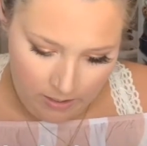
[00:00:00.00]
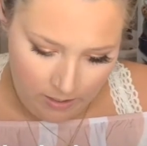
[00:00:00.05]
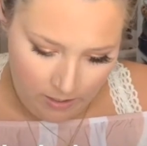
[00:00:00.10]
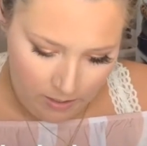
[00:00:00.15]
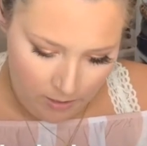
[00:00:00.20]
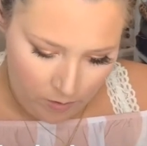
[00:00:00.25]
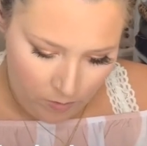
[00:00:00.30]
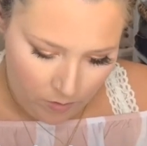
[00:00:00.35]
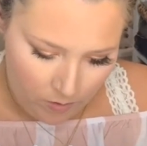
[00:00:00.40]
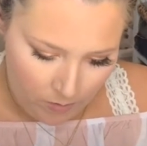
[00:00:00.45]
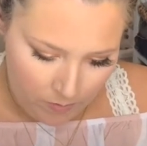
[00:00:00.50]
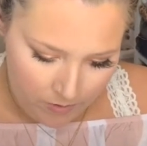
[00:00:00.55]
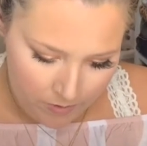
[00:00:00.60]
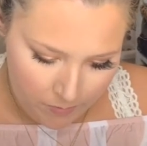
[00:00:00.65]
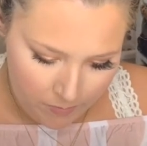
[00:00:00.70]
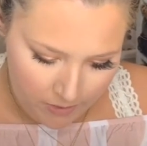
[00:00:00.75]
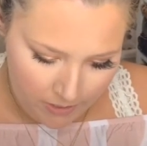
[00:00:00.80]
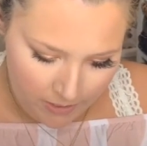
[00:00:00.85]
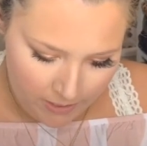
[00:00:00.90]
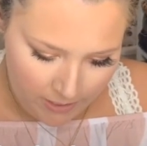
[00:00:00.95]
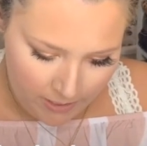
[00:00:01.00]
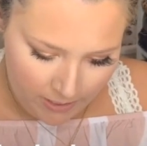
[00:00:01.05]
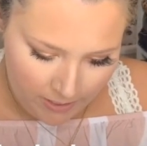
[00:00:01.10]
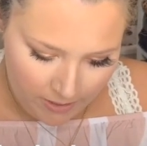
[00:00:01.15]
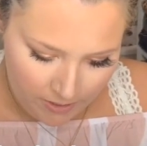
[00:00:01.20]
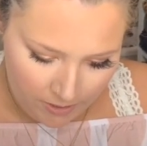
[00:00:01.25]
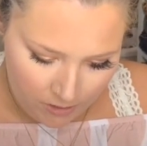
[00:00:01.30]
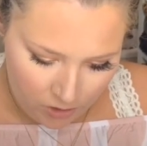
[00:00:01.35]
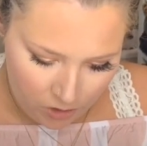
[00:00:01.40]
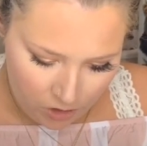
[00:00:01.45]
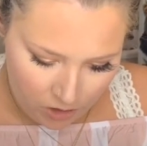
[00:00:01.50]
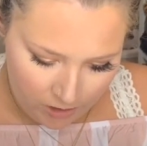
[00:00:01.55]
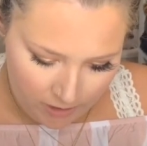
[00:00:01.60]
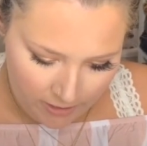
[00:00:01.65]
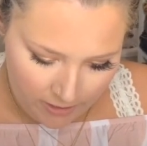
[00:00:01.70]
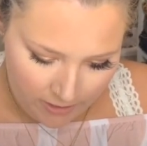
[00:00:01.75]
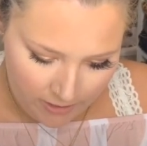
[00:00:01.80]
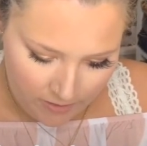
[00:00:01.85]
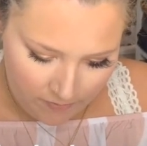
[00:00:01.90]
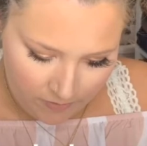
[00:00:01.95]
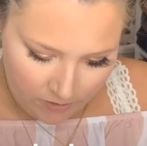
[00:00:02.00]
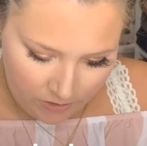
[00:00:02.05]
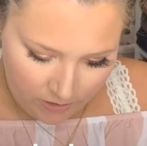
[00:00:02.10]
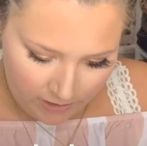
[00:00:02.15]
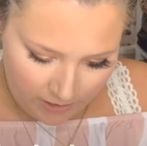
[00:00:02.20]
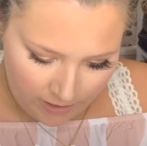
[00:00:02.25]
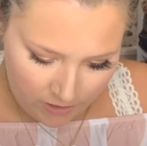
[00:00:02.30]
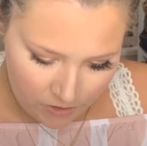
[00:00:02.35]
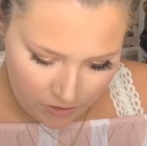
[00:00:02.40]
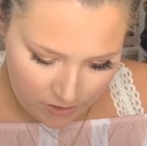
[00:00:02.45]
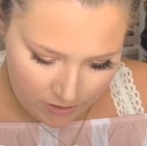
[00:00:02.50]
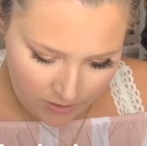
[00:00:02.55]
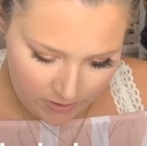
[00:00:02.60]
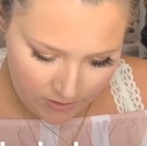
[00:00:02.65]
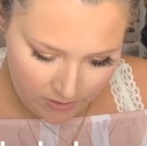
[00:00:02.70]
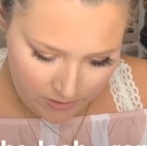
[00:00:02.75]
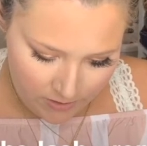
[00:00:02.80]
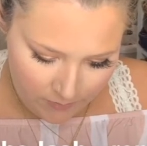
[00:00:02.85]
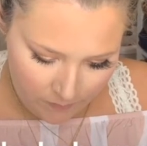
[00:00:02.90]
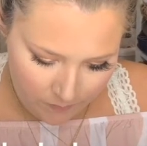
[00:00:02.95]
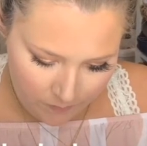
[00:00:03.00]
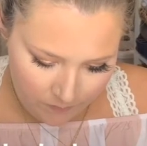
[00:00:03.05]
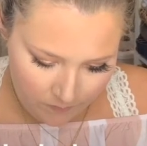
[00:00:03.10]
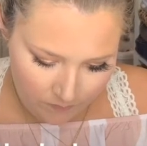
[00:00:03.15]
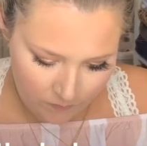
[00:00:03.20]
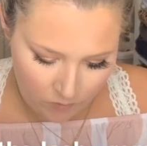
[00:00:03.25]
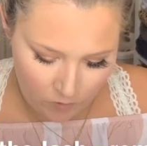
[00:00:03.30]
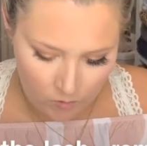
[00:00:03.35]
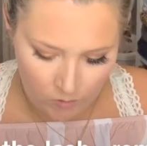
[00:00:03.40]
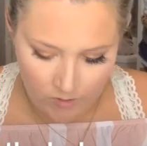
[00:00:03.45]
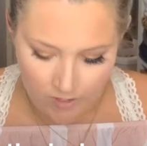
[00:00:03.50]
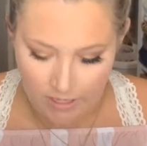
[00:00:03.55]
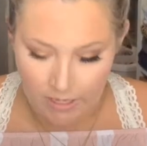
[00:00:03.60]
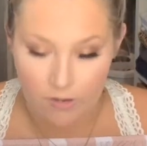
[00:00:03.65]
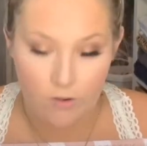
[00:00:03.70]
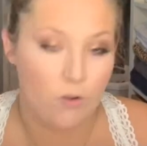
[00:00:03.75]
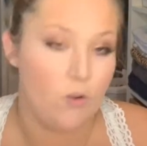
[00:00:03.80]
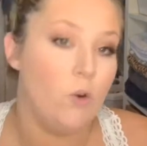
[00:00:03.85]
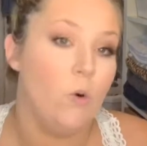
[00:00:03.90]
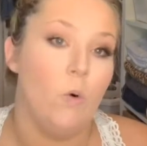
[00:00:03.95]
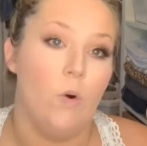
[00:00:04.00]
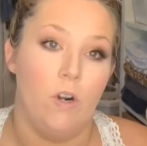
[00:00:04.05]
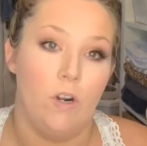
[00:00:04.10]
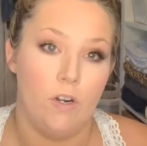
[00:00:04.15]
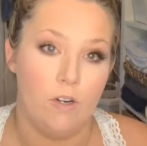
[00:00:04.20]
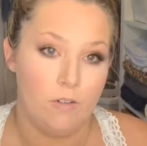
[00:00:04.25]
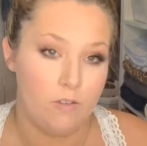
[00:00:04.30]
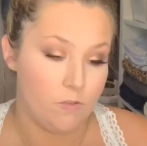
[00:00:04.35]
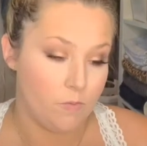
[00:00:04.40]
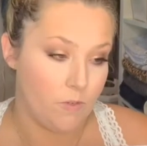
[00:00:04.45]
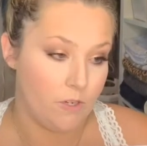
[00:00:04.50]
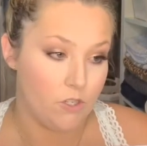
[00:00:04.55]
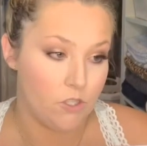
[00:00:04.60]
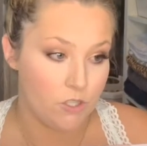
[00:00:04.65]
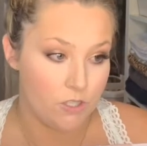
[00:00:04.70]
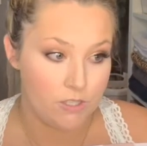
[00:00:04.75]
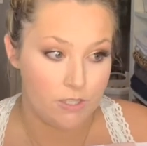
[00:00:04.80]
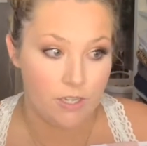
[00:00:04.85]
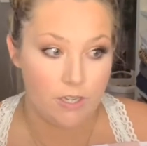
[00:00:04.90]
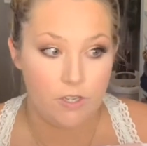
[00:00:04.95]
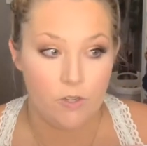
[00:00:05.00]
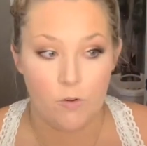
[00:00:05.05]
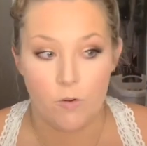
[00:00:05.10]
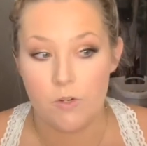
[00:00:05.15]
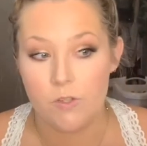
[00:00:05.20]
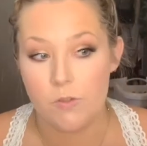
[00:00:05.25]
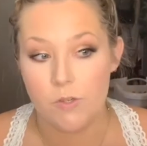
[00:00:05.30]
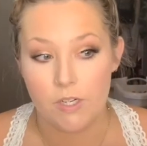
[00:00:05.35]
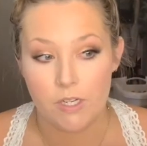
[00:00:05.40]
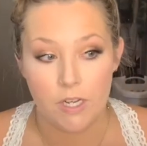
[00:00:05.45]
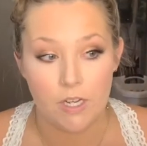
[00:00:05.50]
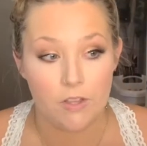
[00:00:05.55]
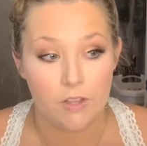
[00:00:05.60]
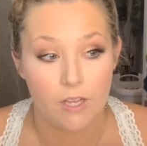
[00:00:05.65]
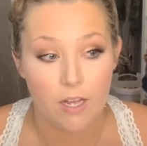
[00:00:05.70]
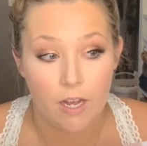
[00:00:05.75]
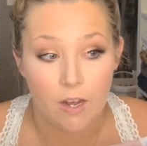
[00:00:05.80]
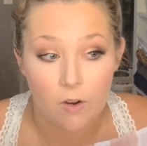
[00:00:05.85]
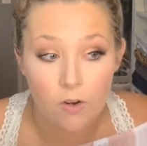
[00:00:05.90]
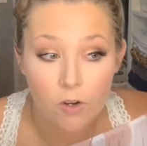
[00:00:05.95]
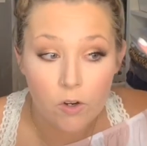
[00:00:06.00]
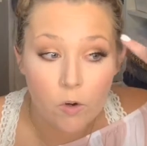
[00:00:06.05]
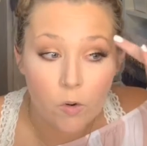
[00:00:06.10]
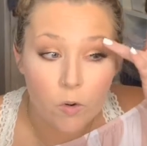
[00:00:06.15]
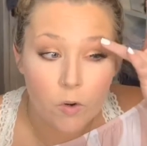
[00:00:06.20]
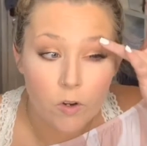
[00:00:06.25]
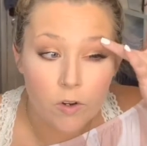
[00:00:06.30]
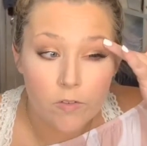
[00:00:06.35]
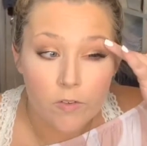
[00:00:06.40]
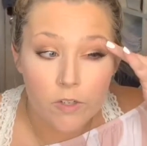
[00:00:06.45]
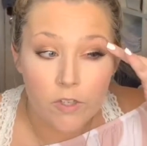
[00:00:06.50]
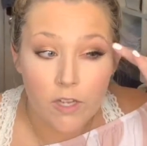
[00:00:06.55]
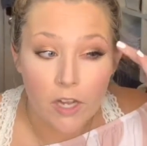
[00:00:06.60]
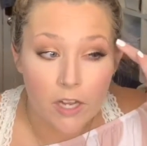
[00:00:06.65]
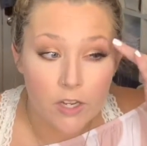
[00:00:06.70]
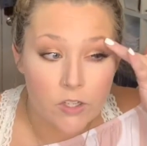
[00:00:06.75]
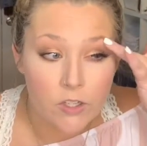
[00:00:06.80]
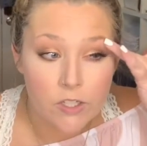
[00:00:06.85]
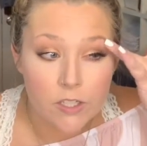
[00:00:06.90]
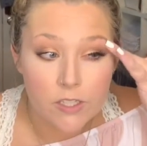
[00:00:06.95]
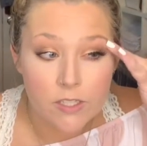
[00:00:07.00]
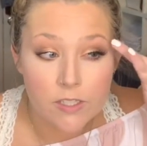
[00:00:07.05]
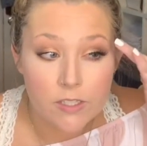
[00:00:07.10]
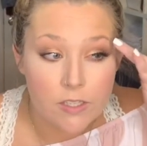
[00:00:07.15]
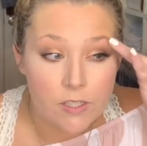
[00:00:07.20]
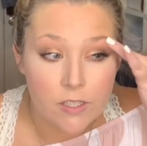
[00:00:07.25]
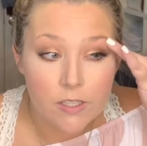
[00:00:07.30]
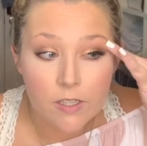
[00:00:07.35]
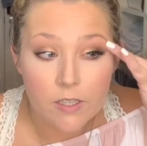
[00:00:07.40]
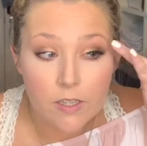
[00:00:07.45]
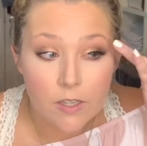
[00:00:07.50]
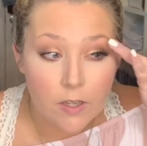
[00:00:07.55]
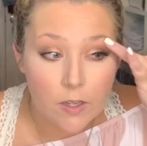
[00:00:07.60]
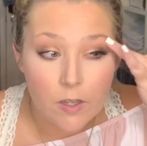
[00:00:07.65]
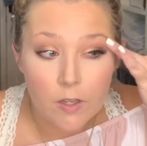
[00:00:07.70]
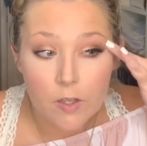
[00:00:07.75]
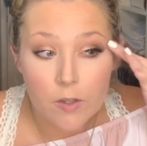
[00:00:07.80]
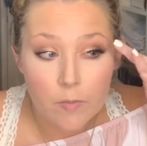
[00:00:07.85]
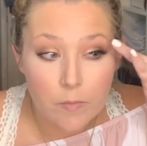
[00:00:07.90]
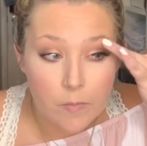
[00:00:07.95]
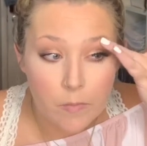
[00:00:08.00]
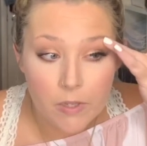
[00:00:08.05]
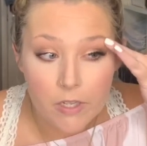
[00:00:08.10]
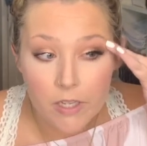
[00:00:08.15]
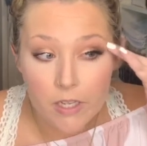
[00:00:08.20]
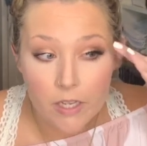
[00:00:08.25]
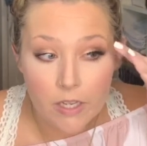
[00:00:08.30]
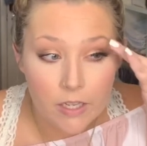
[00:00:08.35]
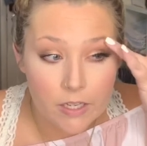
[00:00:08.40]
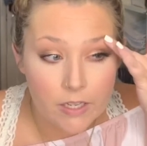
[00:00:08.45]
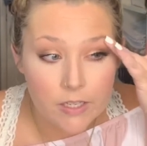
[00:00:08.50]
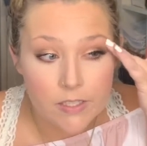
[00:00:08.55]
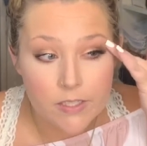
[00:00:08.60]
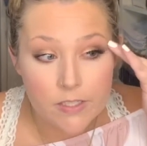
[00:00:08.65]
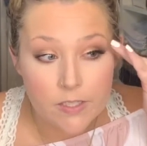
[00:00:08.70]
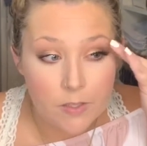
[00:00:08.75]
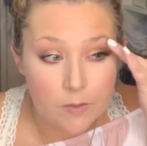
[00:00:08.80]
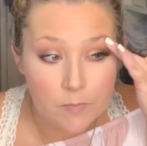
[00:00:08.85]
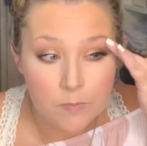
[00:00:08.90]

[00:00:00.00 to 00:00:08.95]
You always want to cut the long end of your lashes, or the outer corner is what I should say. You always want to cut the outer corner of your lashes, because